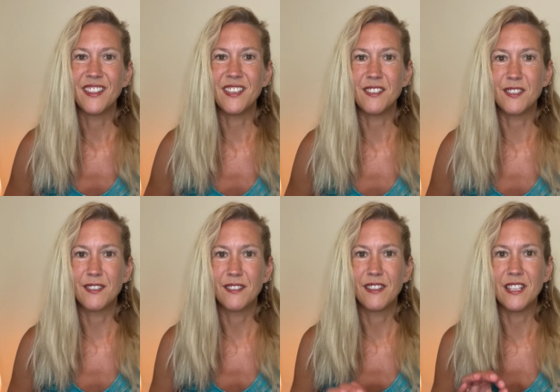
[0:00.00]
these
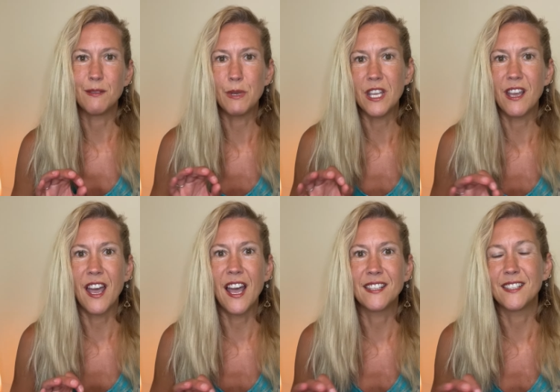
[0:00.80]
these mini
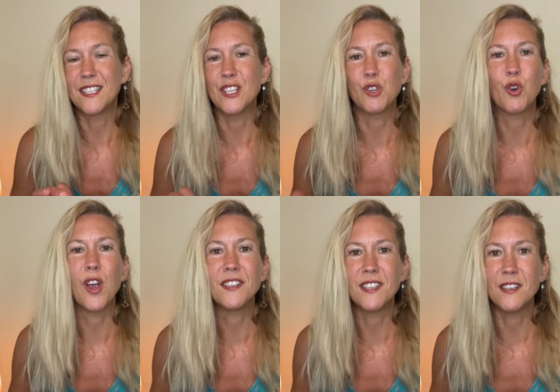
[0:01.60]
existential
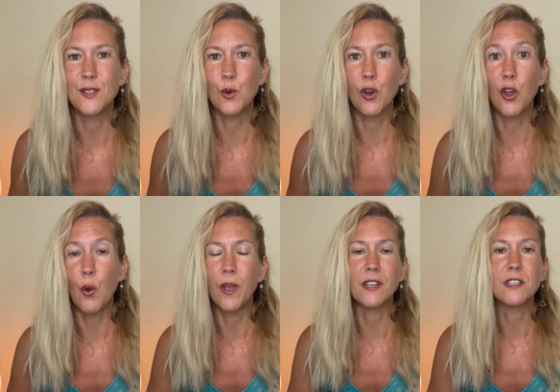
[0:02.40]
crises or
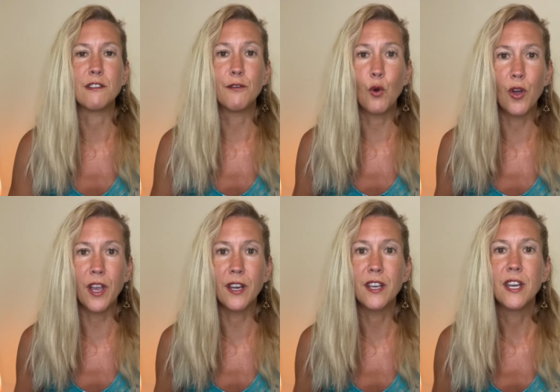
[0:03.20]
going into the
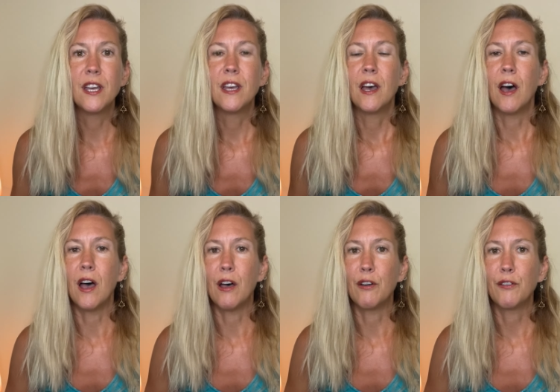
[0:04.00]
void
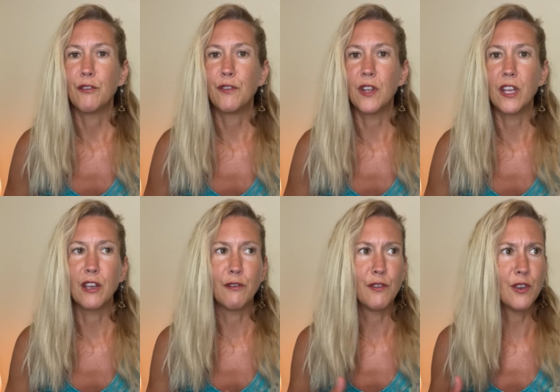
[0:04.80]
uh, feeling
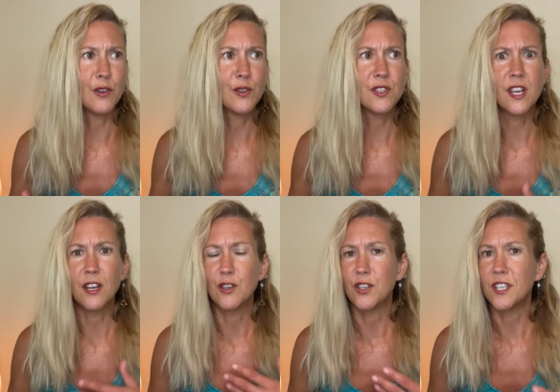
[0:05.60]
confused not
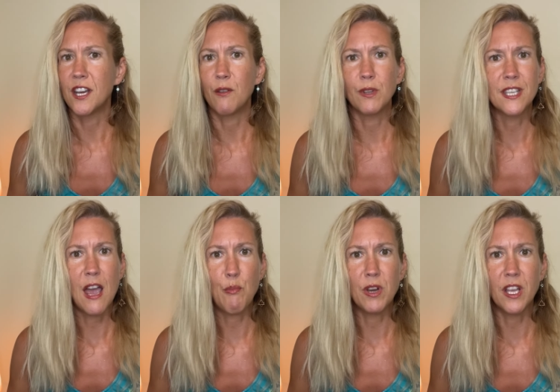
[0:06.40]
understanding what's
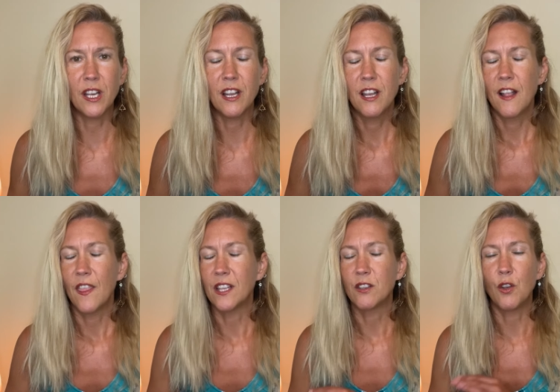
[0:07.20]
happening
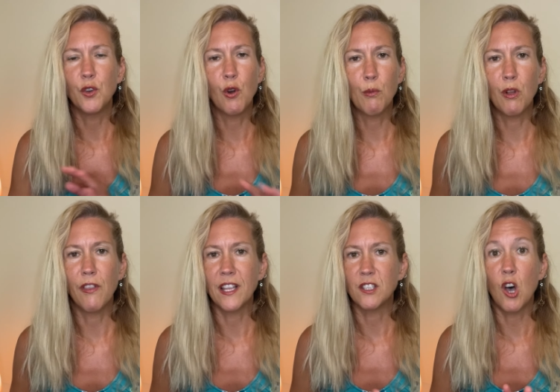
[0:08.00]
that's all normal
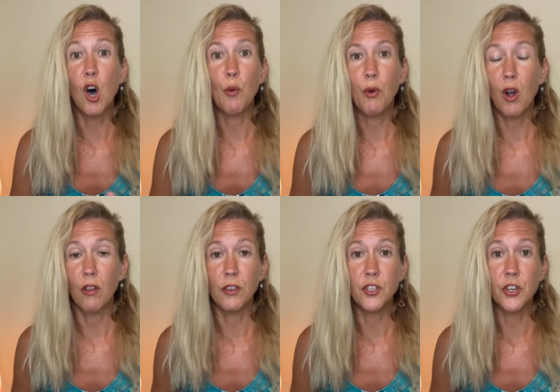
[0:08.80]
that's all part
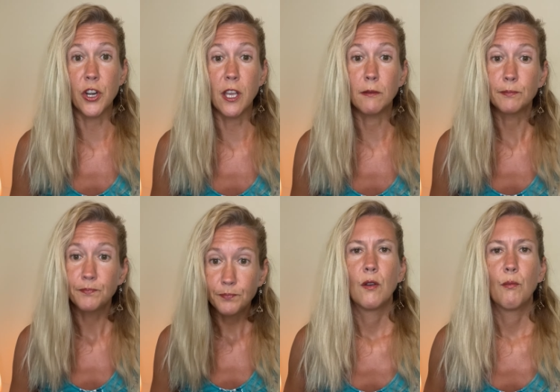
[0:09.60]
of the journey
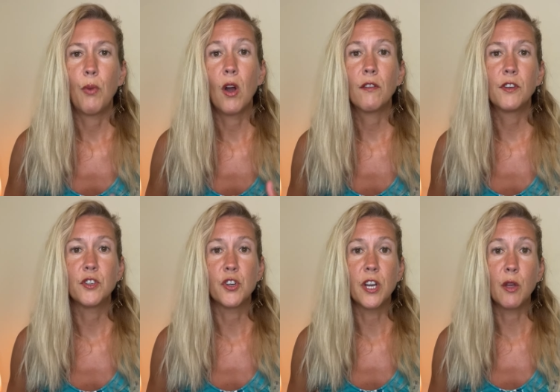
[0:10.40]
part of your
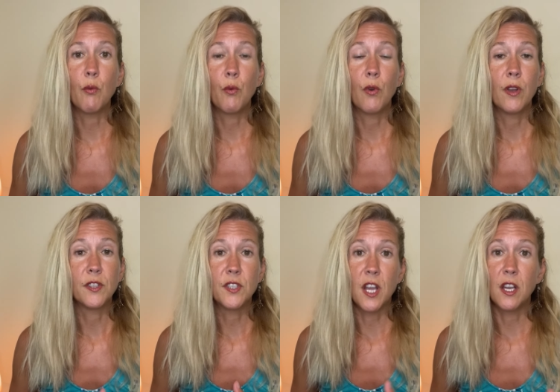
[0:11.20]
journey a
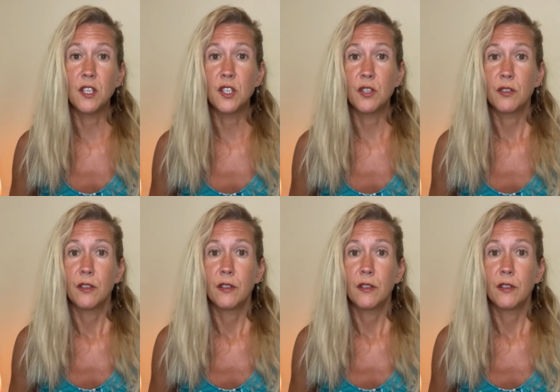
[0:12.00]
stage